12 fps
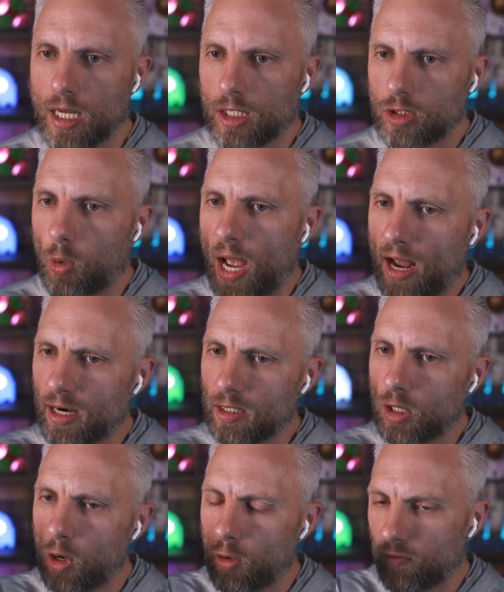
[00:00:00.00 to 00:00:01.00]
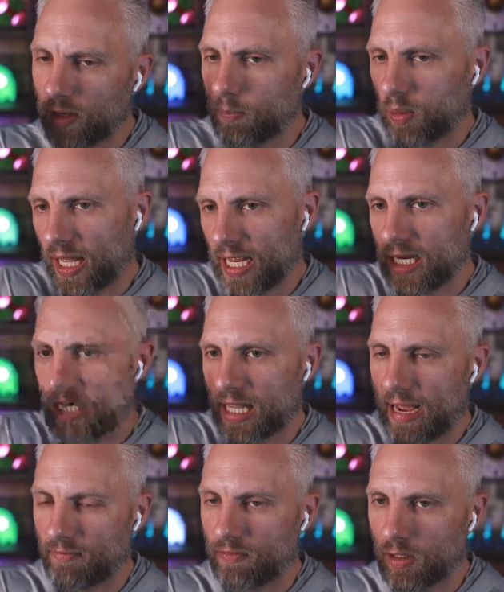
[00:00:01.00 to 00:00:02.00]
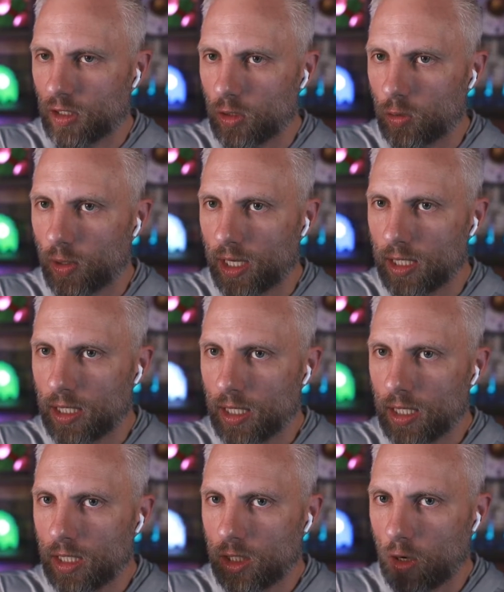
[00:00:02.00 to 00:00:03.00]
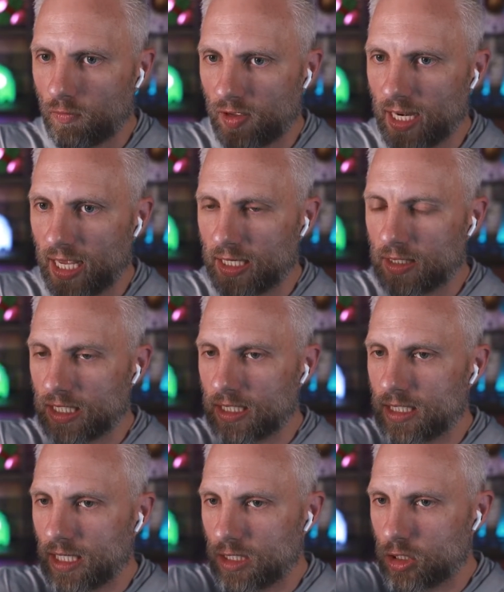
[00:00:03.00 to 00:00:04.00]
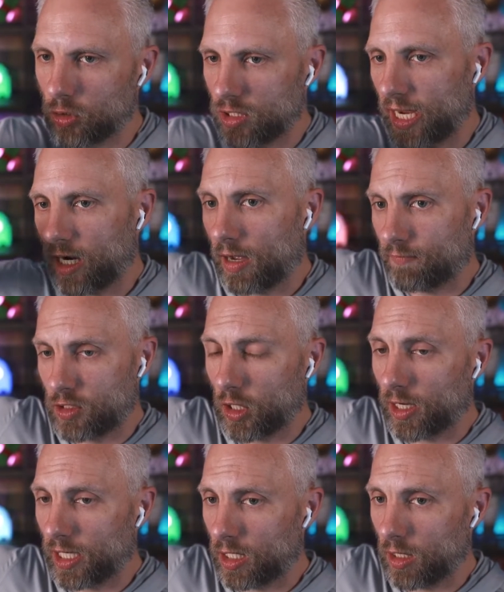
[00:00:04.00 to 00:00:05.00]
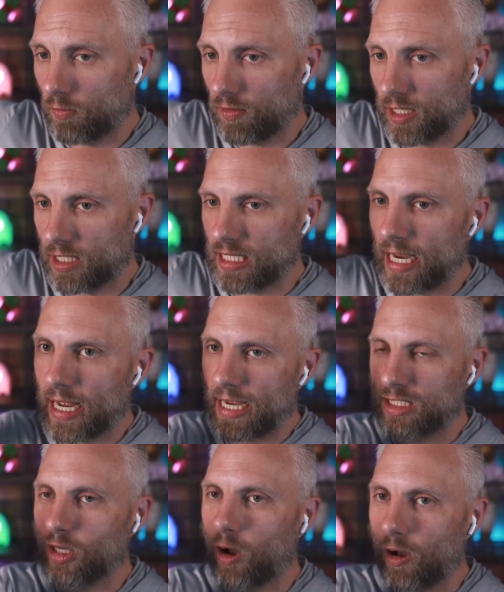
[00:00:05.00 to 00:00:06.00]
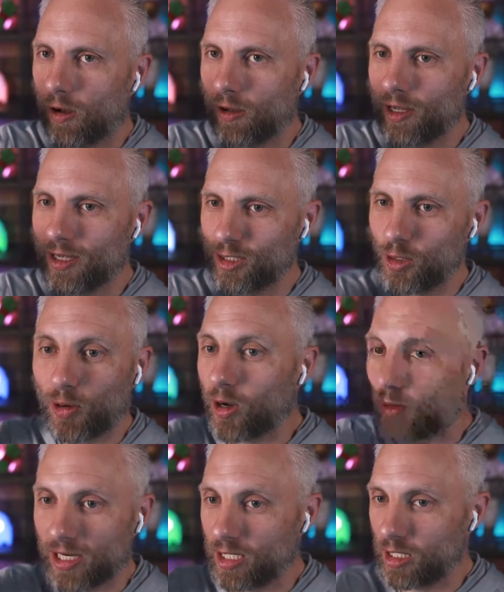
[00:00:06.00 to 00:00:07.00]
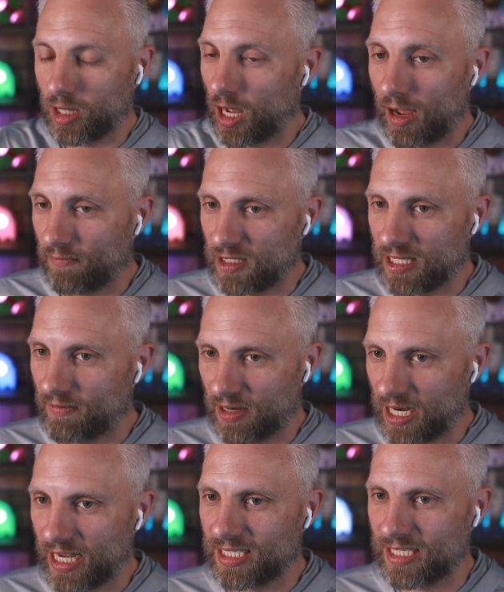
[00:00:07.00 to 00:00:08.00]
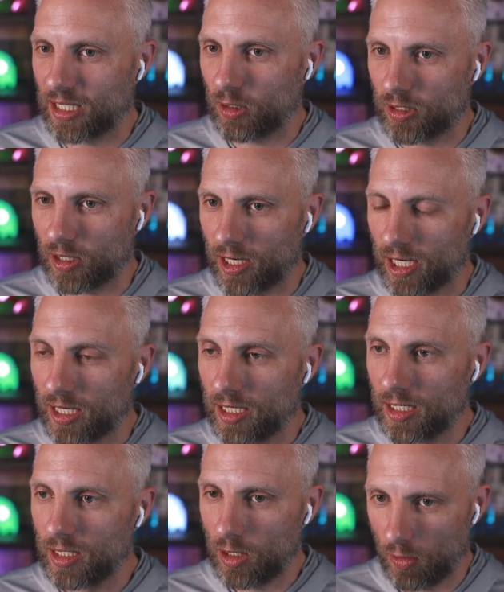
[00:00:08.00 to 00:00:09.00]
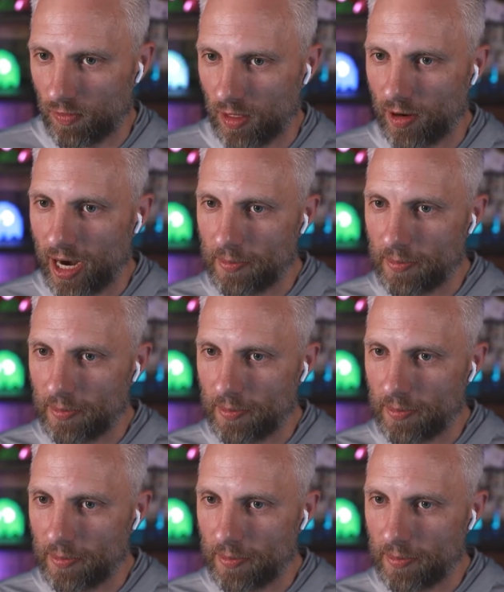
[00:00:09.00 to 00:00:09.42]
So how did COVID play into that for you when COVID hit? Did you take off during COVID? Because I saw you were going into the office every day still during COVID, right?